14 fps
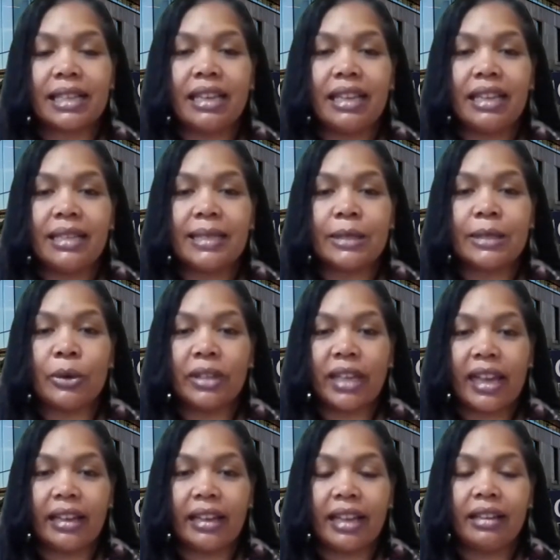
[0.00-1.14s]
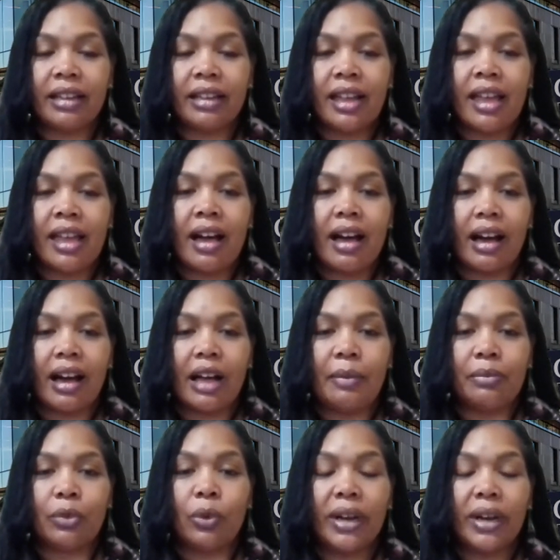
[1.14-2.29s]
is located
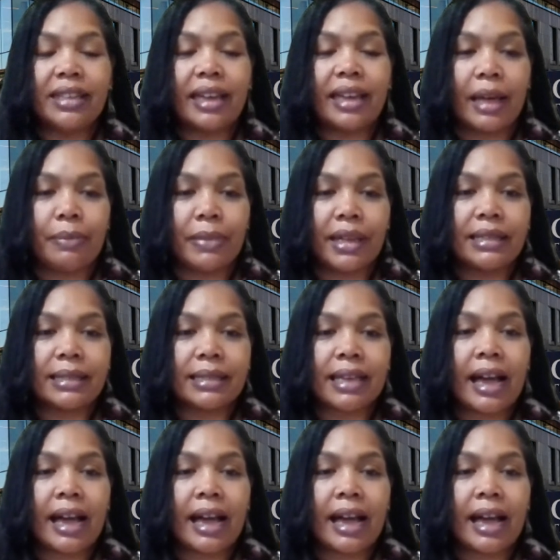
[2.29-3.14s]
on campus.